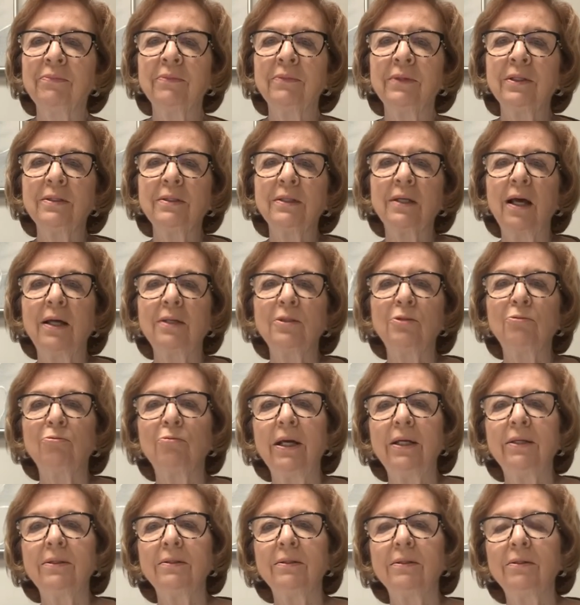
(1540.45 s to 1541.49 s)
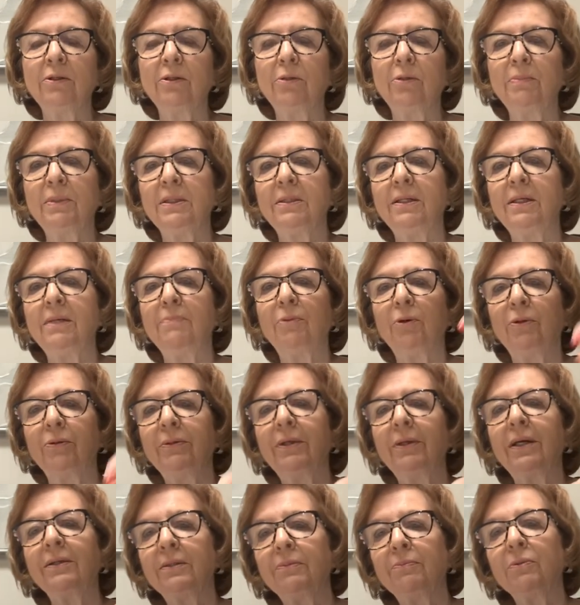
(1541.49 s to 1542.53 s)
This guy's red is a little bit deeper, and
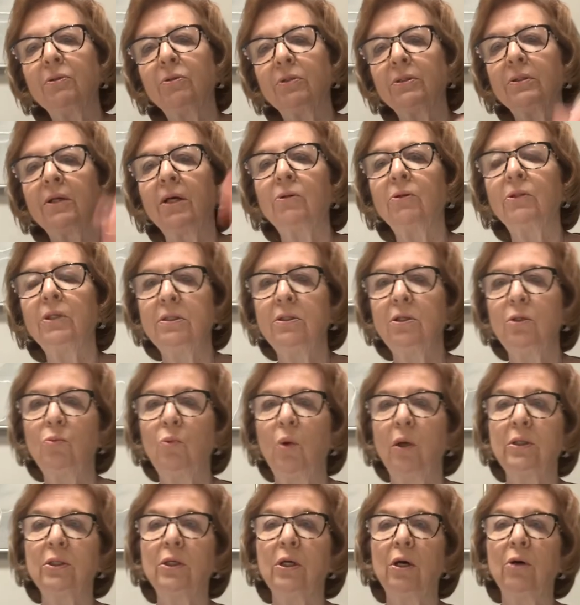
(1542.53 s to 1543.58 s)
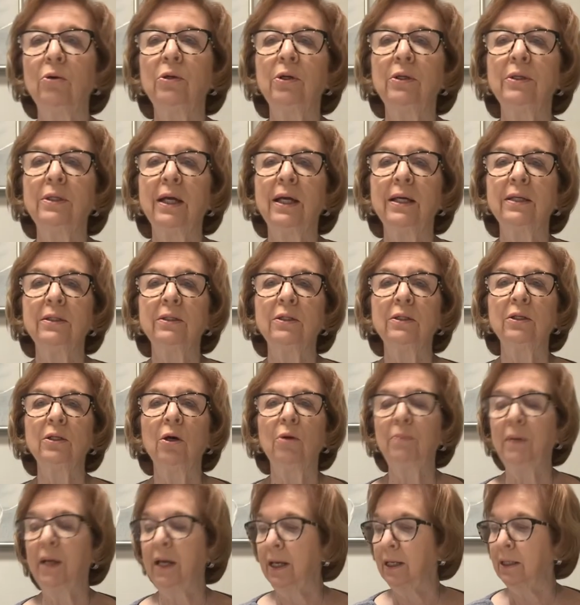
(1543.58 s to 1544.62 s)
that's because I only did one coat on that. You can go
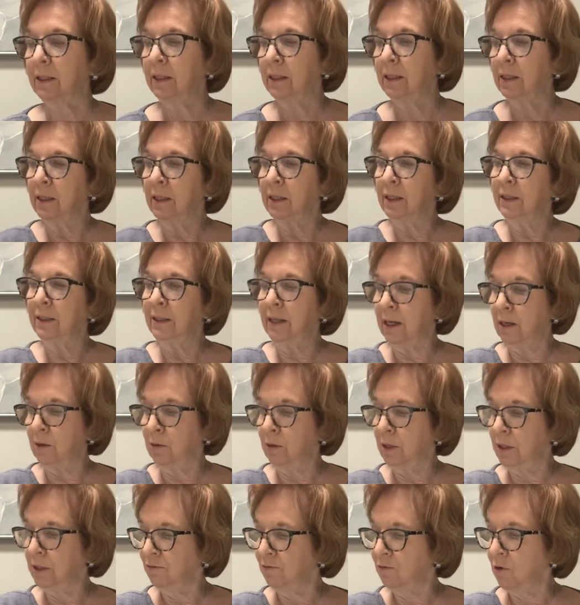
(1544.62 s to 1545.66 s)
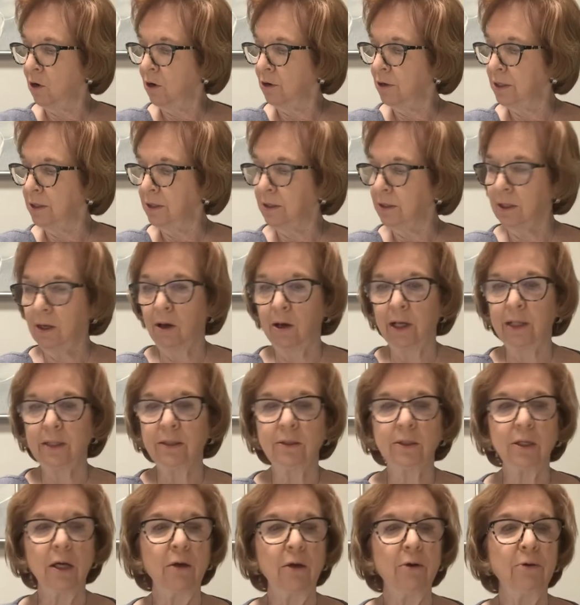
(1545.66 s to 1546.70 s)
back. Now, as far as eyes
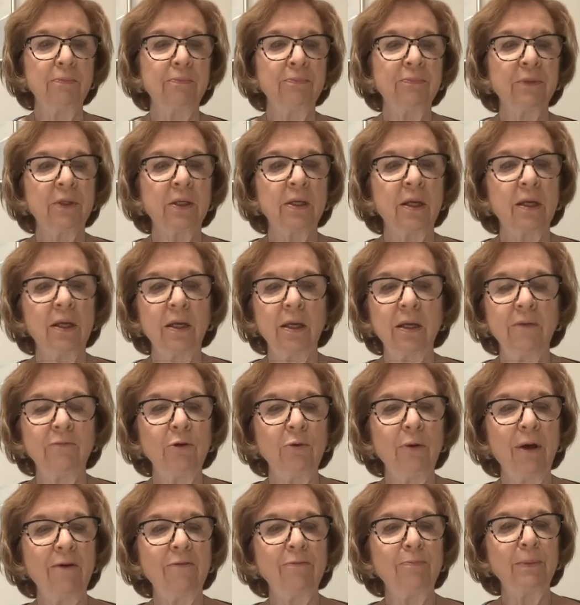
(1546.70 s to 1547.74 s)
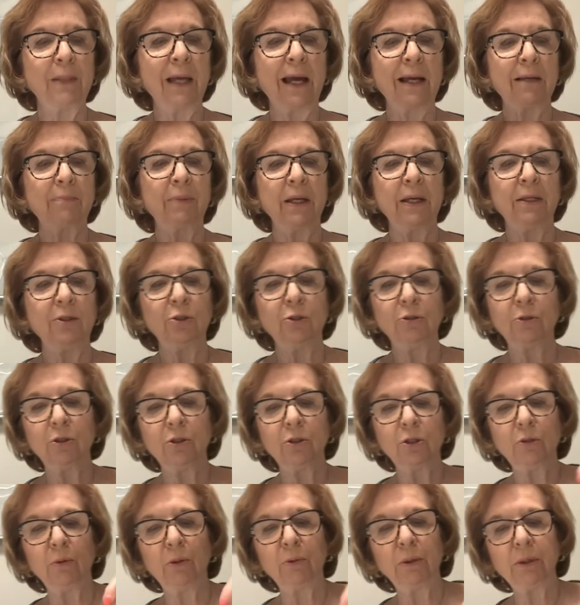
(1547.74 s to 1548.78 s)
go, if you have black paint, you can
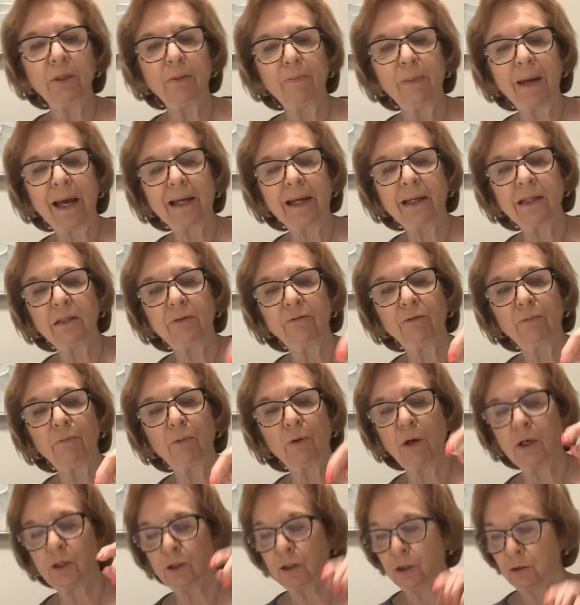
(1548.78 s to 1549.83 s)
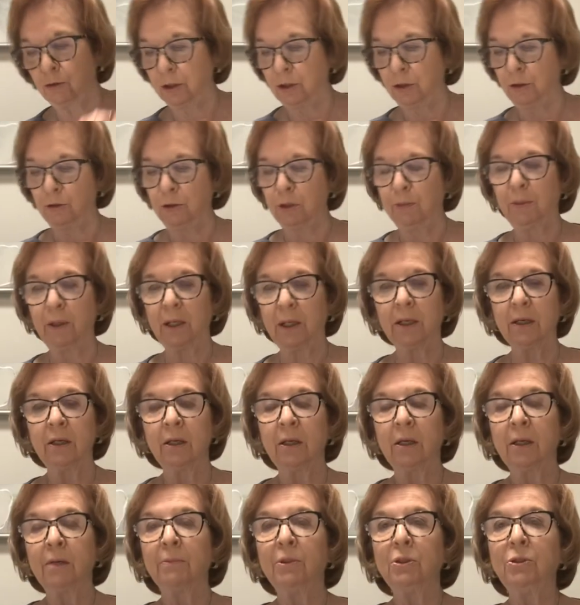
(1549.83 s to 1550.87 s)
do it with the back end of a brush or a toothpick,
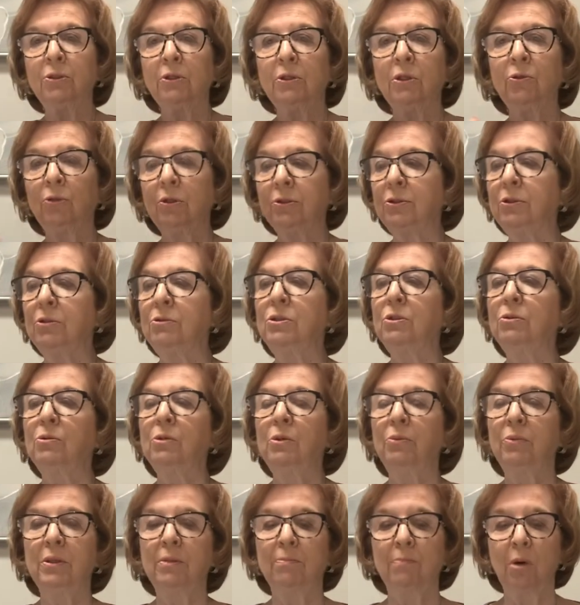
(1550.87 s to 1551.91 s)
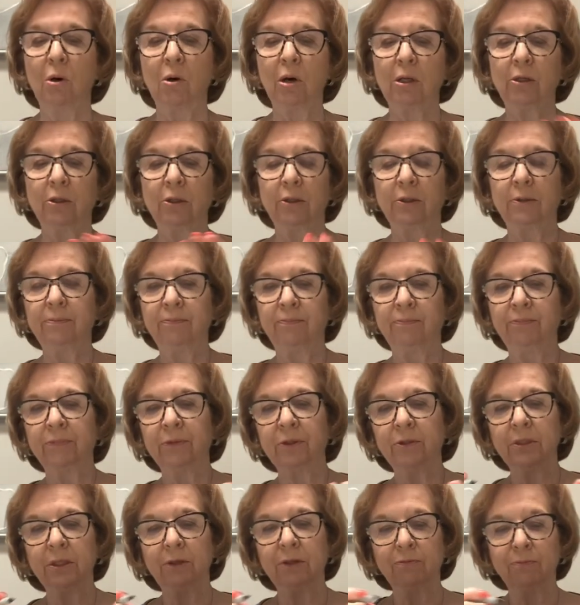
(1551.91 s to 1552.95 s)
but you can also do it with a marker.
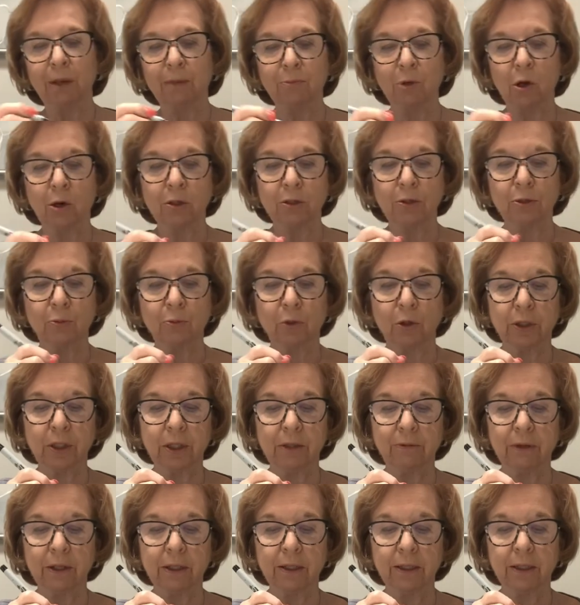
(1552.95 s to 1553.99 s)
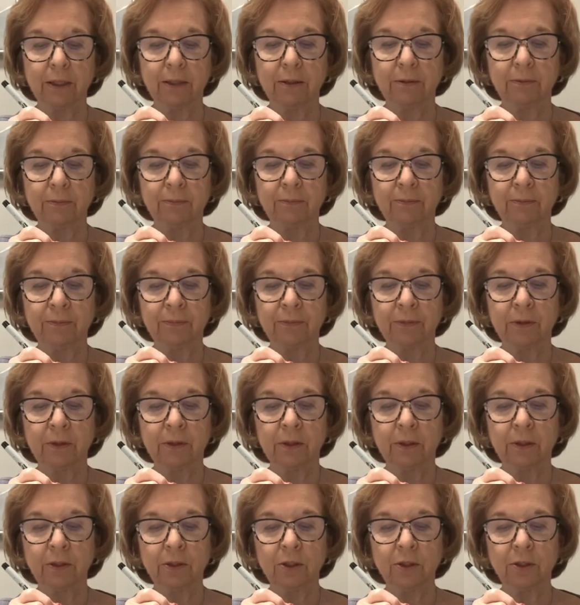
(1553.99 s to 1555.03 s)
see if my marker's working right now.
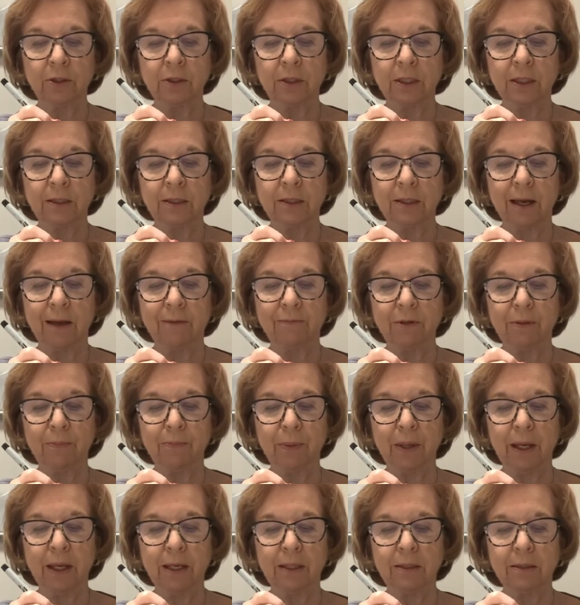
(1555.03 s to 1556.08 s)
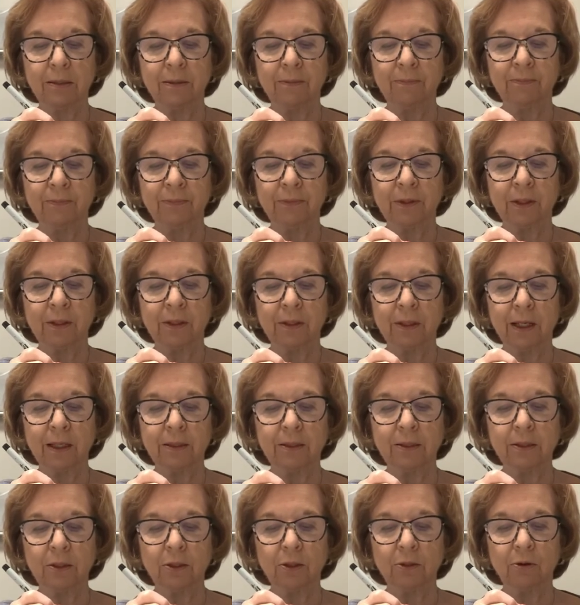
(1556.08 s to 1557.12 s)
You just need to have your paint
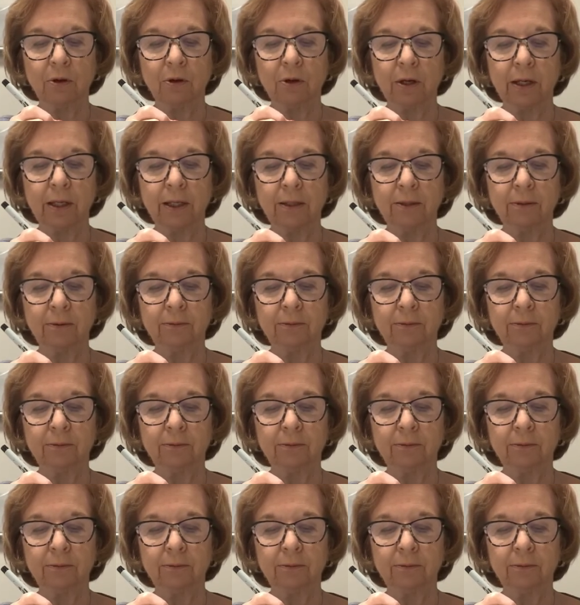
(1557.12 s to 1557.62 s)
nice and dry.